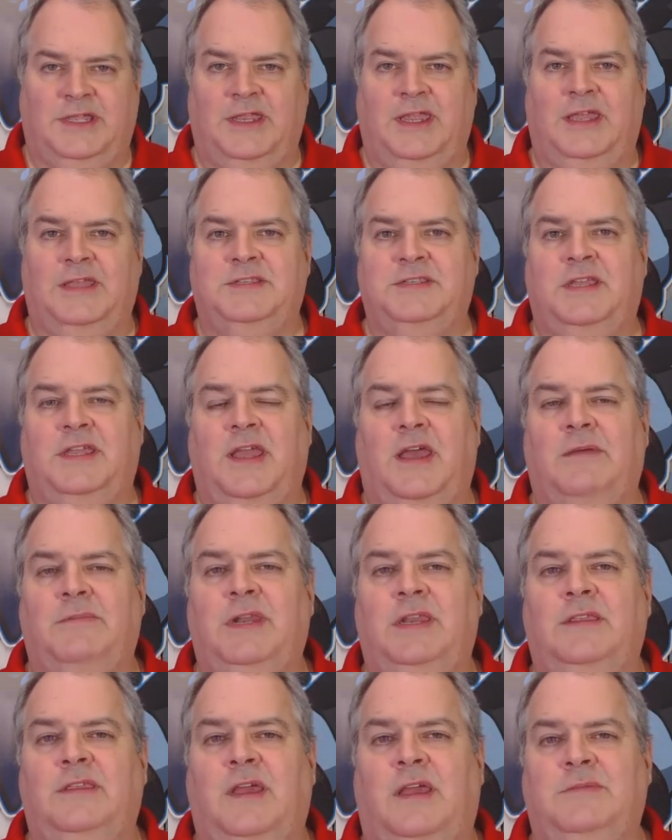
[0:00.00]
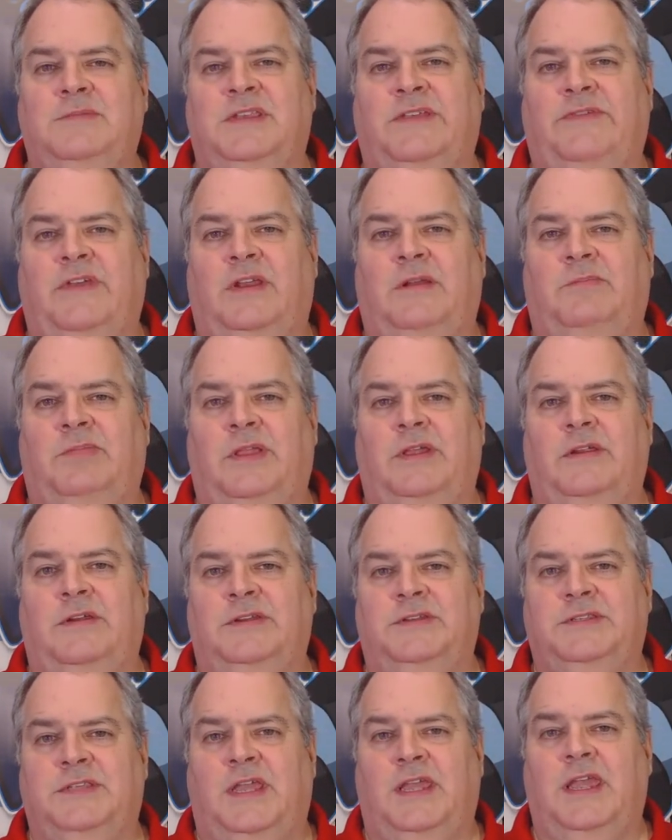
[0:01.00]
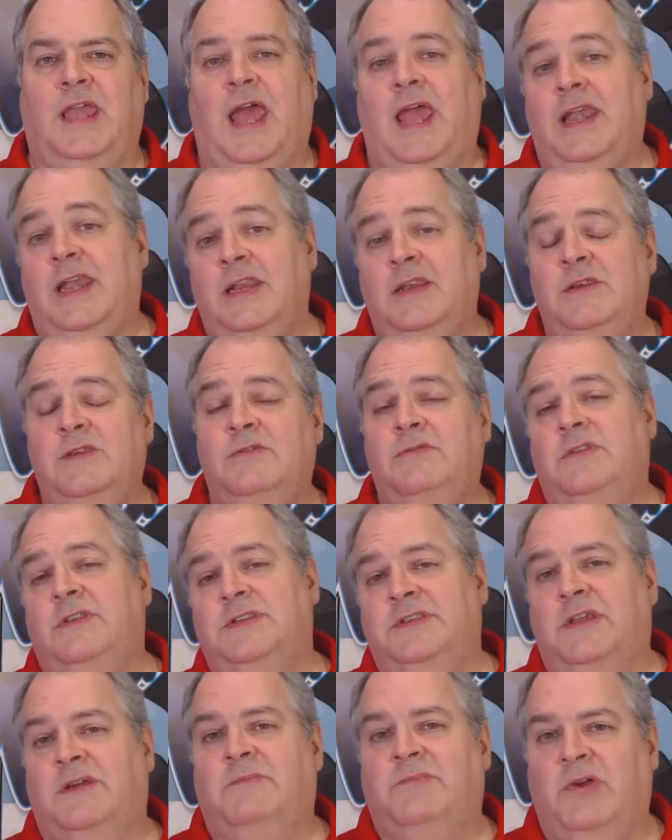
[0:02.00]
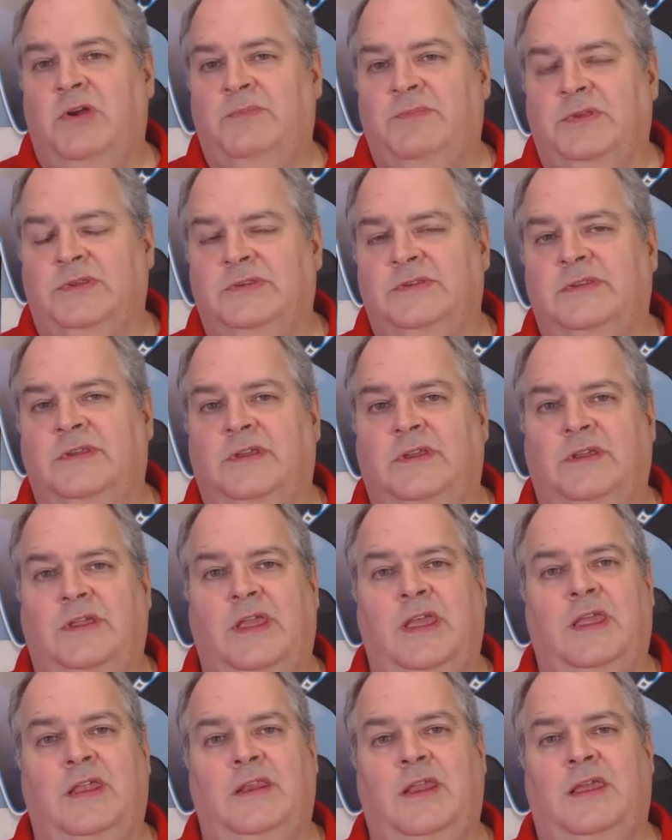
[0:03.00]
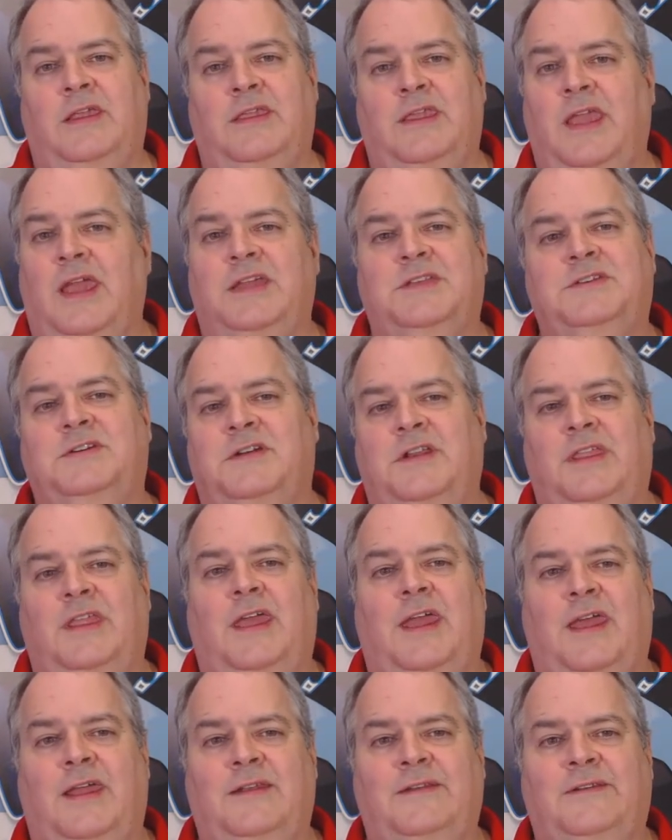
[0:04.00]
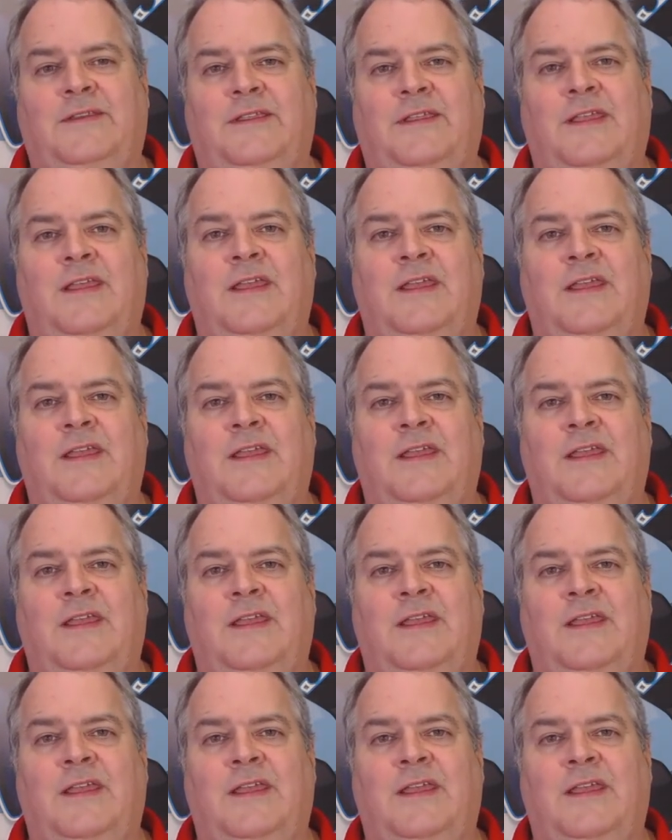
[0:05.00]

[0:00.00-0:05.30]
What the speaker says: I can't say how many times I've had a player say, I didn't do this on purpose. And the answer to that